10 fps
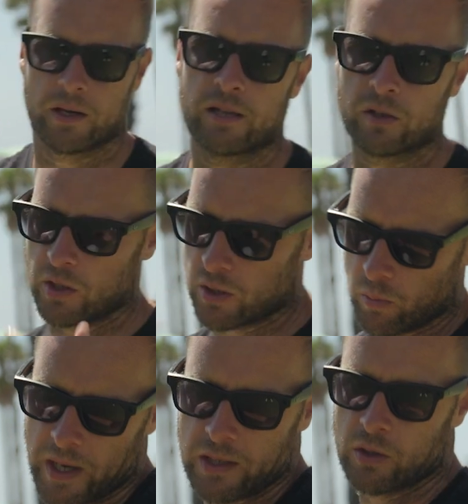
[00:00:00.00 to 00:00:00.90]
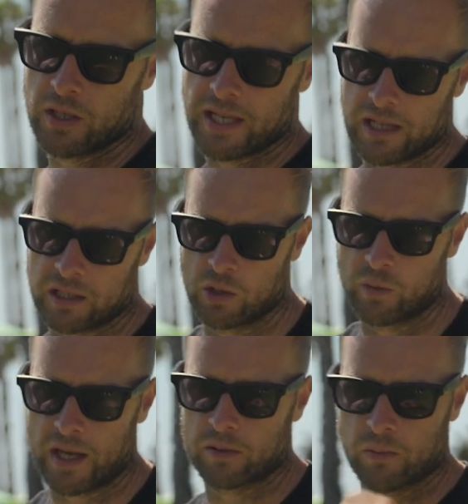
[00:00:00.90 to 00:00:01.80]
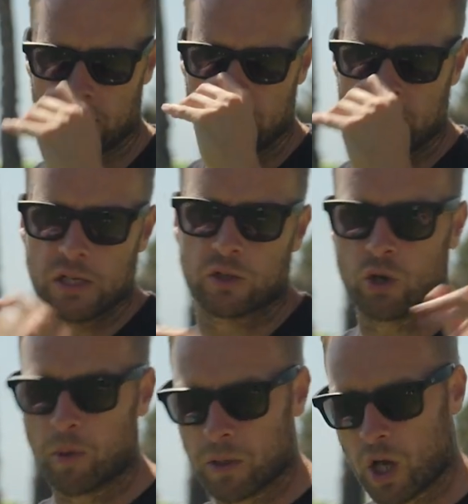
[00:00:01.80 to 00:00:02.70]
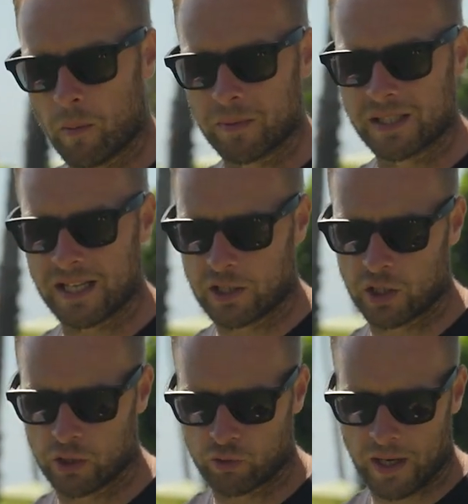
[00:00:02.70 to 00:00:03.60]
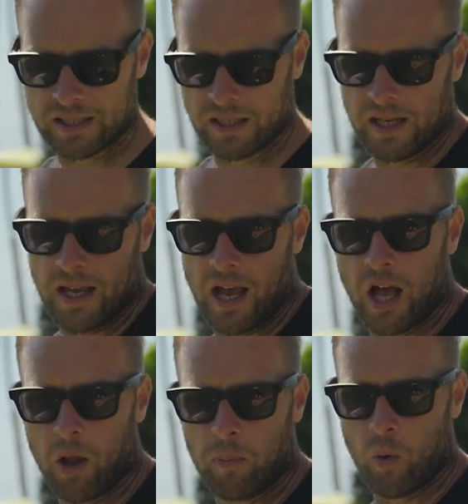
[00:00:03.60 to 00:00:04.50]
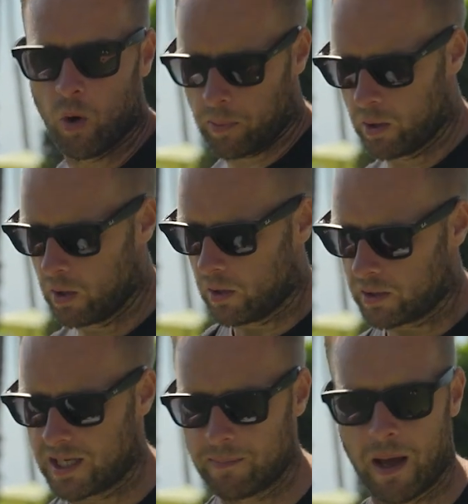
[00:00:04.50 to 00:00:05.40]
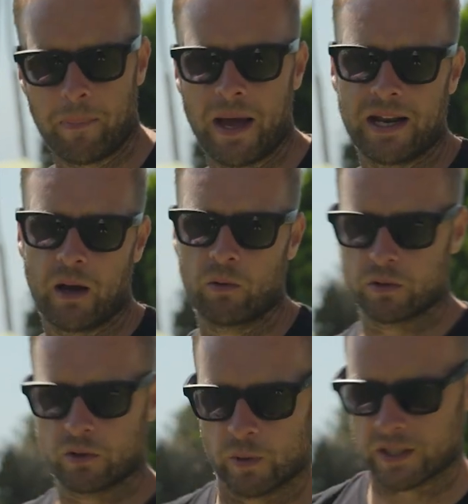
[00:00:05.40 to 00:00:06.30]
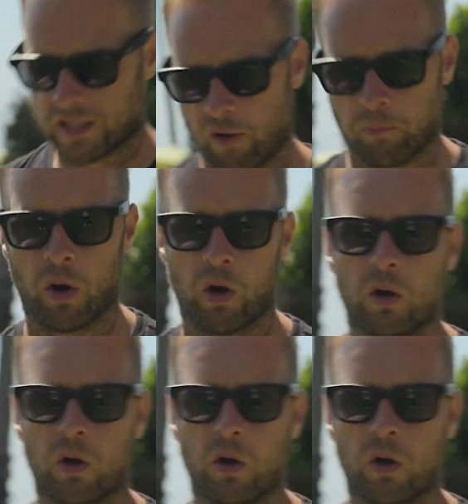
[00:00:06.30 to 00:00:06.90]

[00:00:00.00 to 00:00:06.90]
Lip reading: So there's a way you can kind of cue that as well. So a couple of common mistakes you can address: elbow up, keep that pad out, switch southpaw.